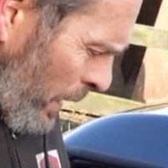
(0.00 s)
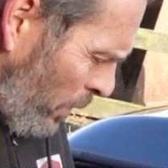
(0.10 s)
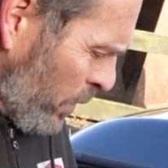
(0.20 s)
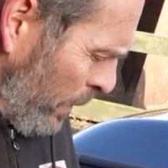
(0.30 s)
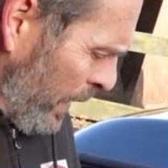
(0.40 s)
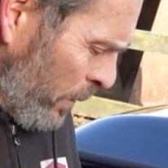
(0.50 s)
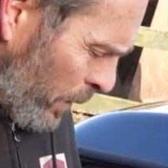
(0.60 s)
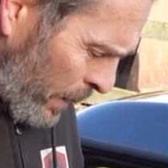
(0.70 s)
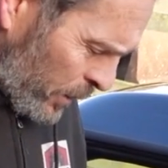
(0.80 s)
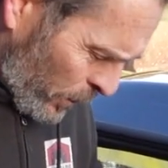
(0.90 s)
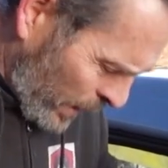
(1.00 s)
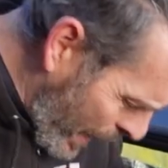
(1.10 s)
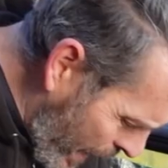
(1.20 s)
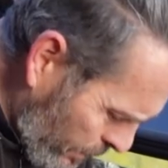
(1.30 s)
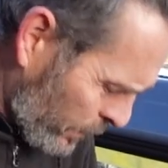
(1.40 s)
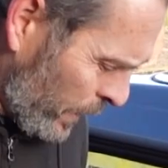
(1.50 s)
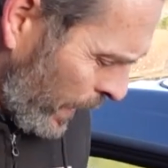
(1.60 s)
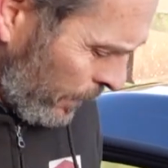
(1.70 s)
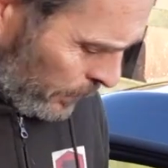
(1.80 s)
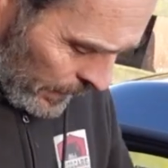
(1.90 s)
ultimately you want to make sure you get everything
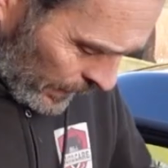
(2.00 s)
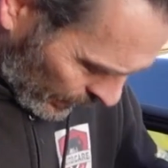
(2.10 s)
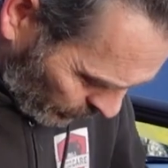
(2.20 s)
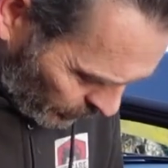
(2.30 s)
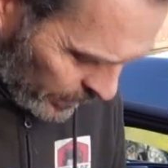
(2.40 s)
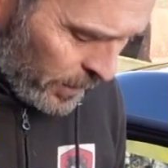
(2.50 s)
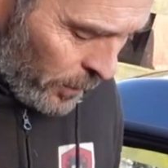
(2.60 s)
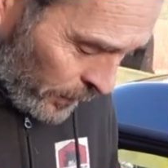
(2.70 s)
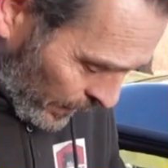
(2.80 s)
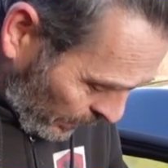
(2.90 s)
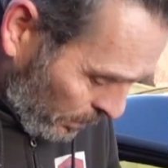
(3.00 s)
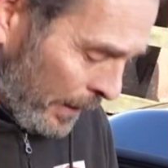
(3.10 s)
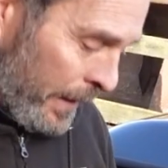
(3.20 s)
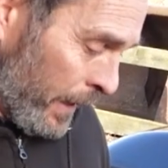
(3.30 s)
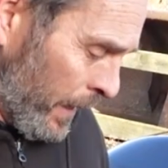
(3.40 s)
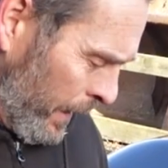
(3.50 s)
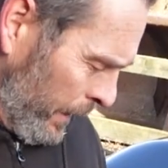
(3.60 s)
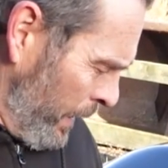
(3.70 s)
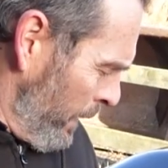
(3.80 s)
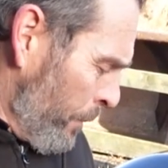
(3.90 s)
out, get it rinsed off, get it completely
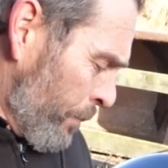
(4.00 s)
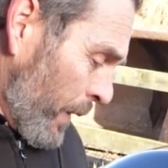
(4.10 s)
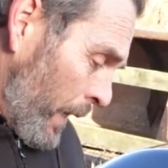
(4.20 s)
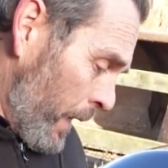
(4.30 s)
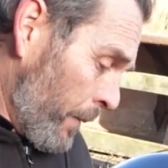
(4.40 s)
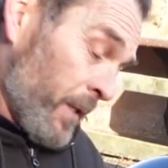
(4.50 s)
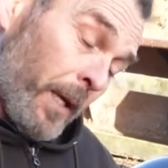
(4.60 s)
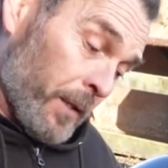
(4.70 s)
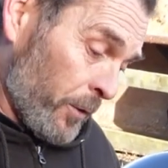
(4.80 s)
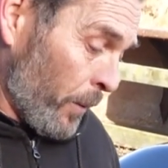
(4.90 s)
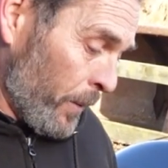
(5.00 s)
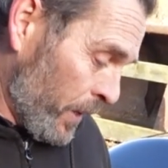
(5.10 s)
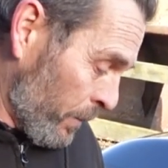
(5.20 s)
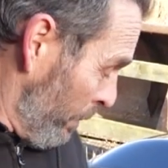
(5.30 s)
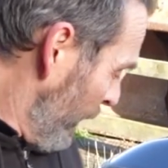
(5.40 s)
clean. So that's the job on this one